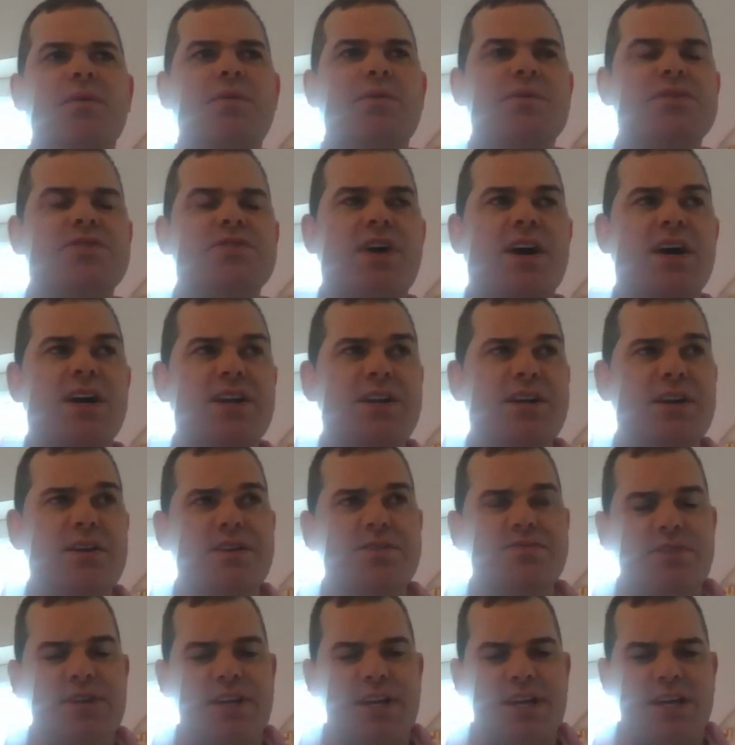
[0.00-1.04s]
what we try and do
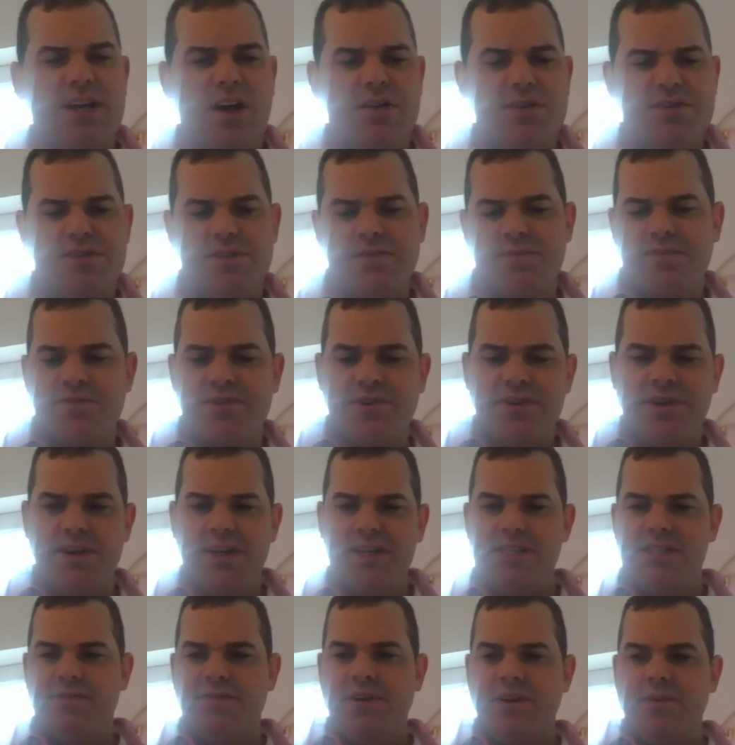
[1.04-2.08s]
is really coach them through the
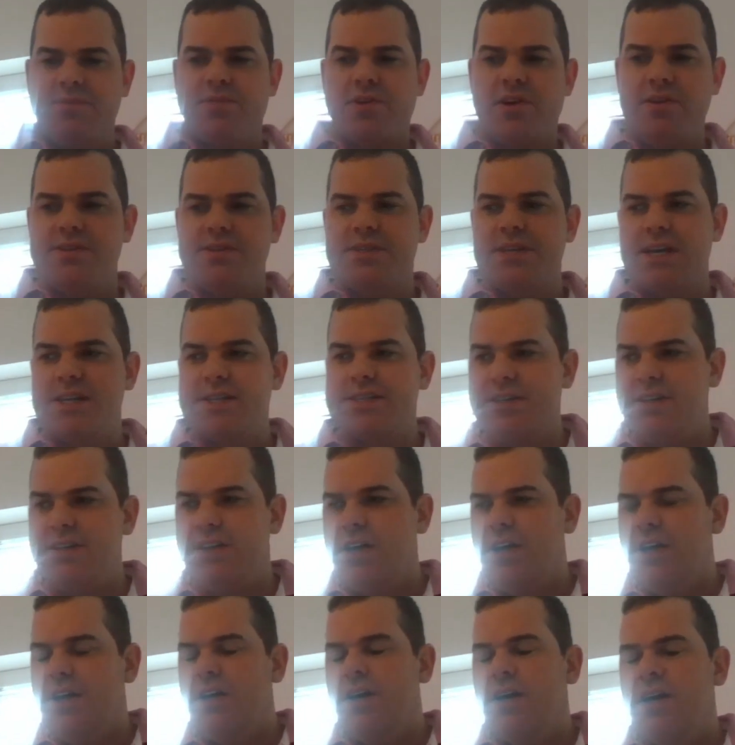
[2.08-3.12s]
interview process and
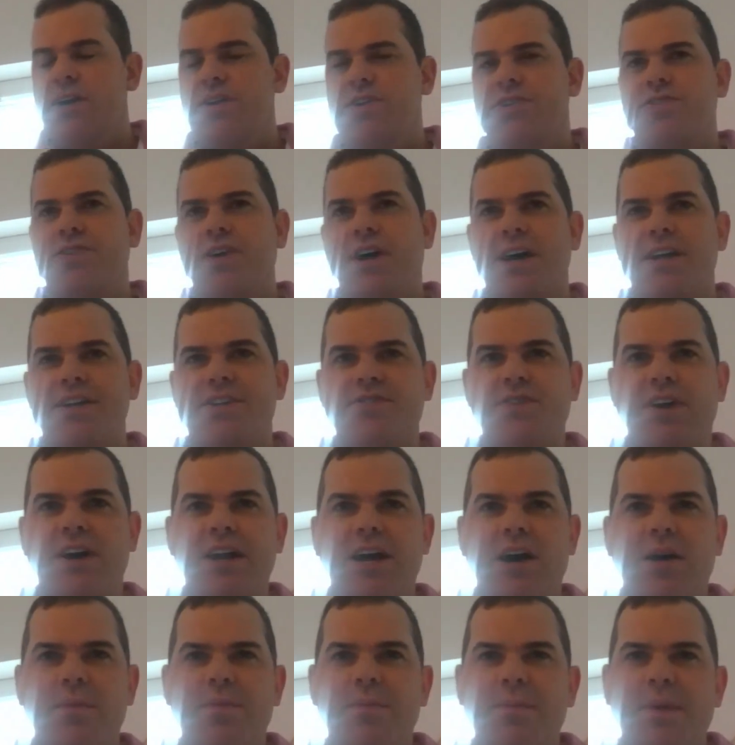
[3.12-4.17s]
try and
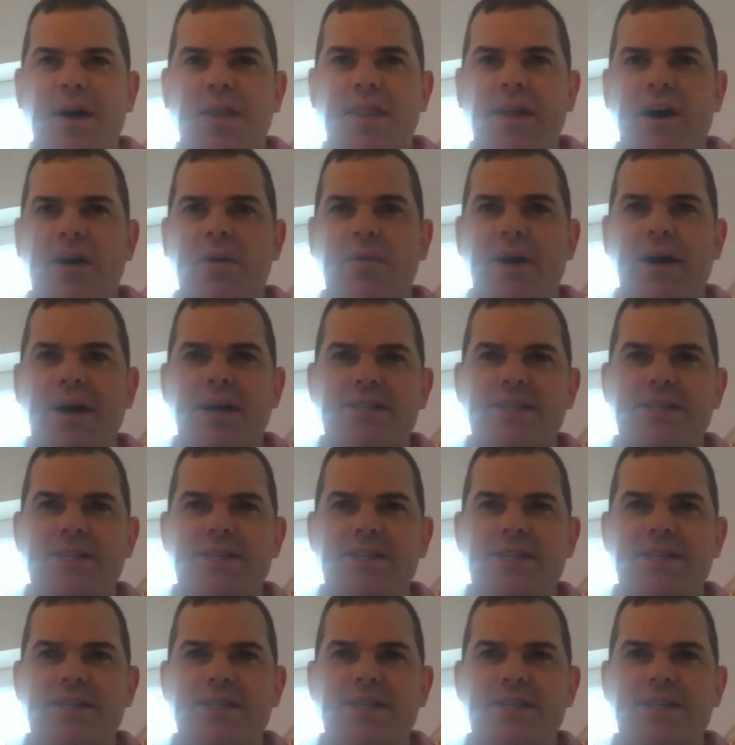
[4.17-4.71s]
help them out that way.